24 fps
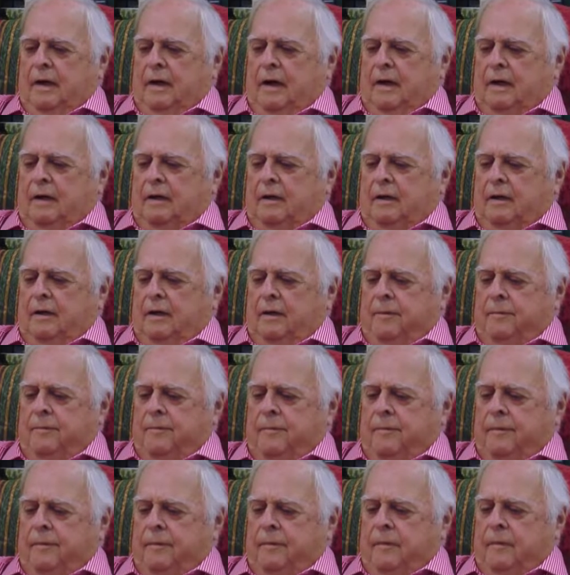got uh,
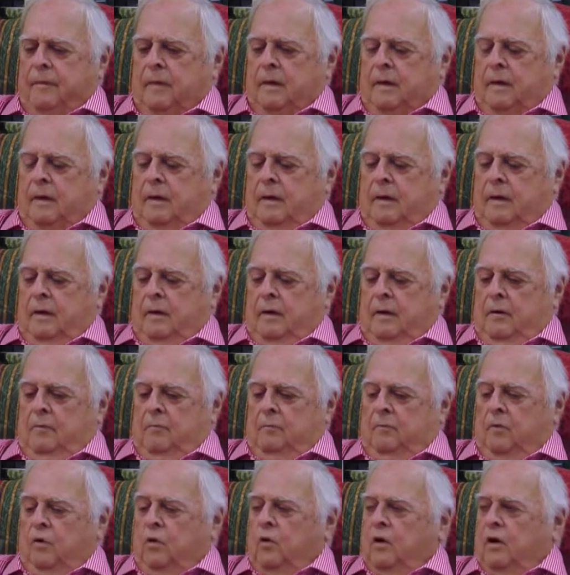
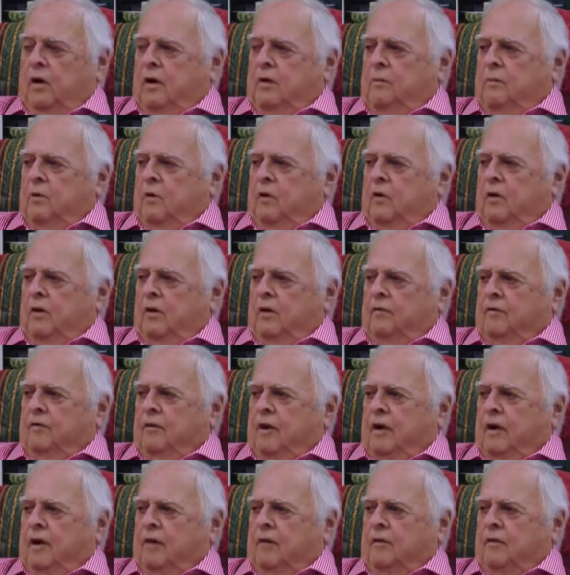more and more
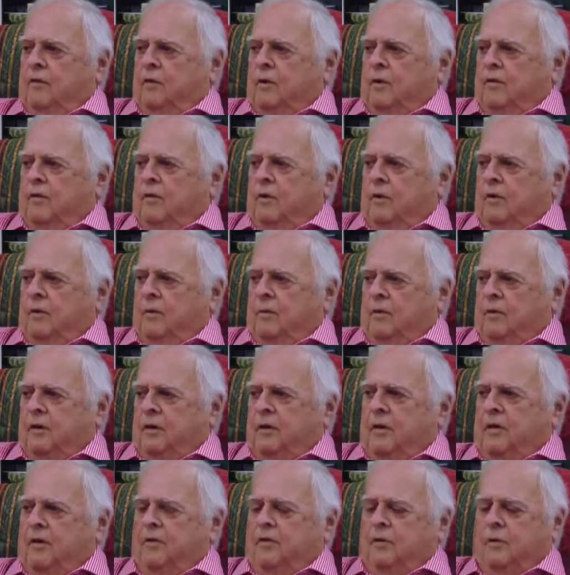involved. We formed the
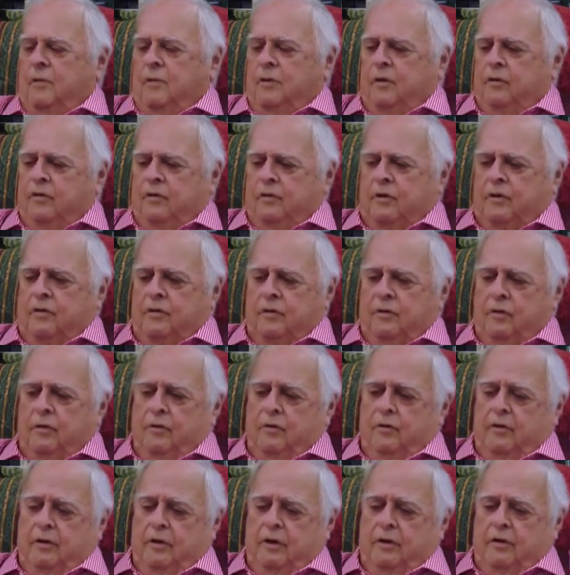Country Music
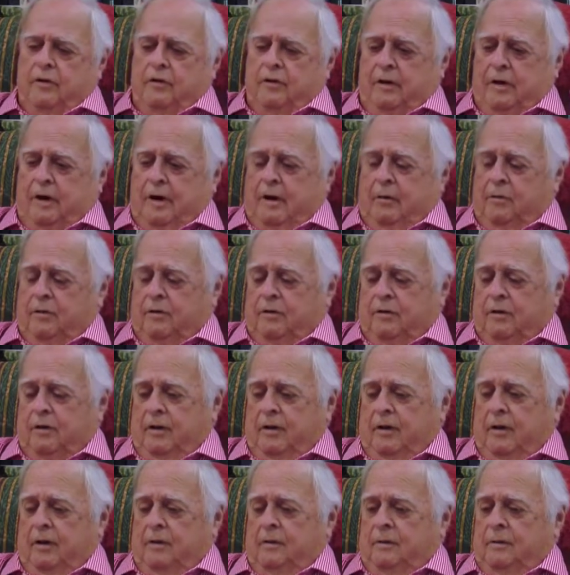Association. I was
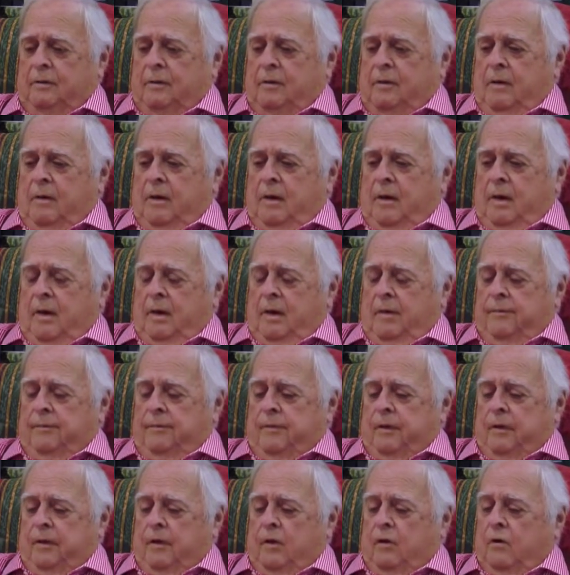the
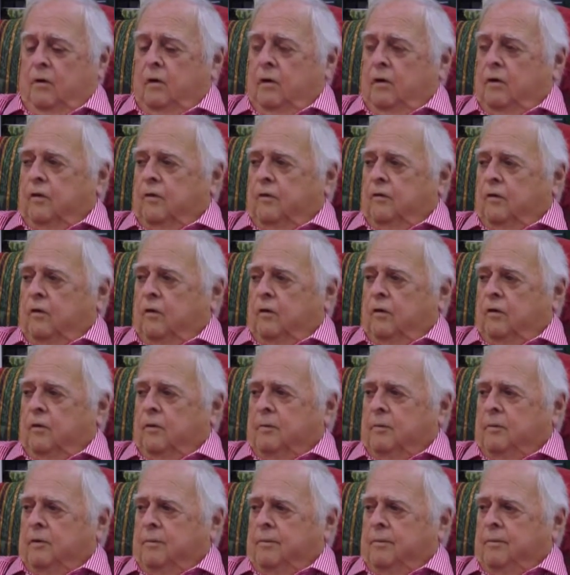lawyer for
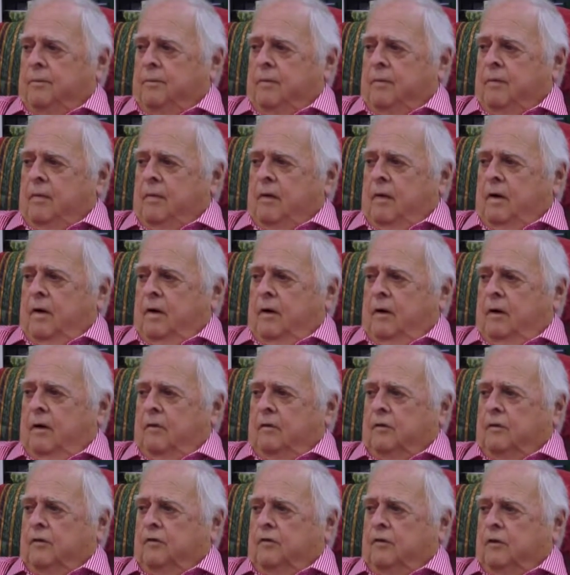them and
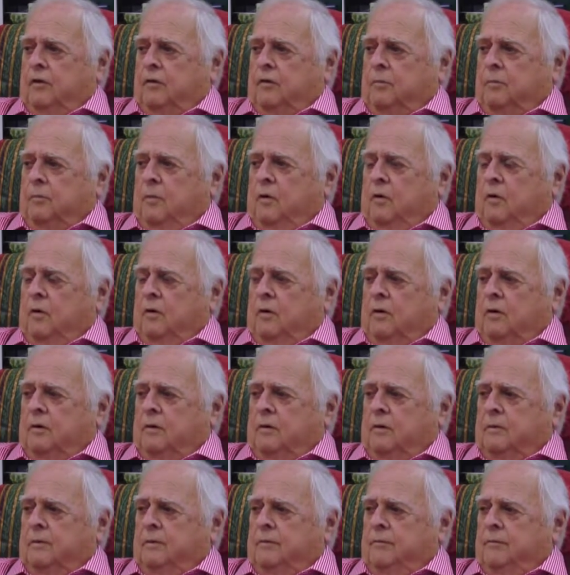on the first
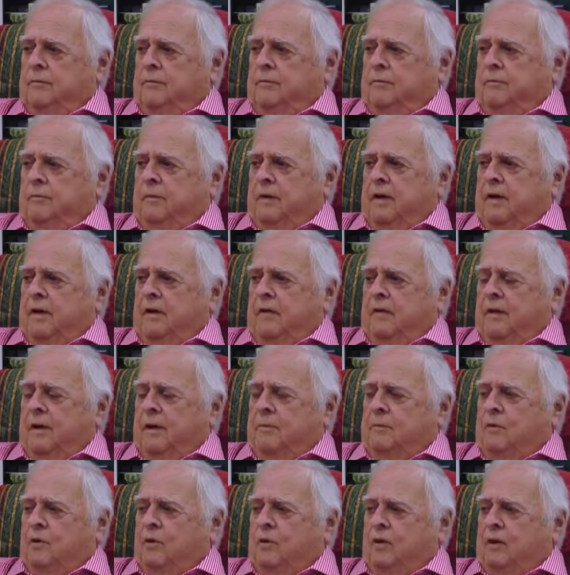board, been on
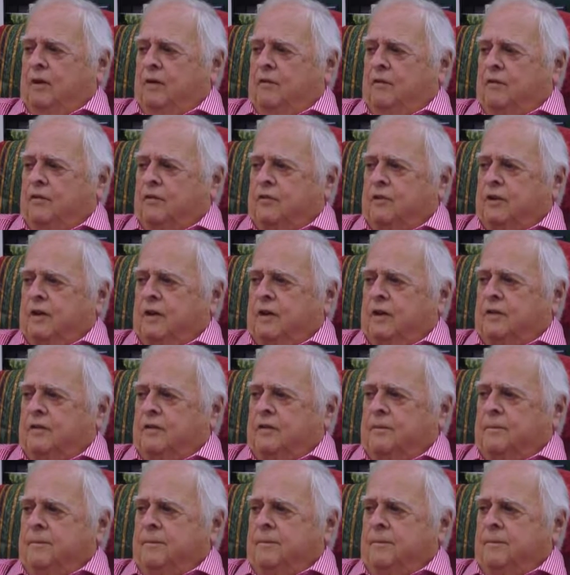that board ever since.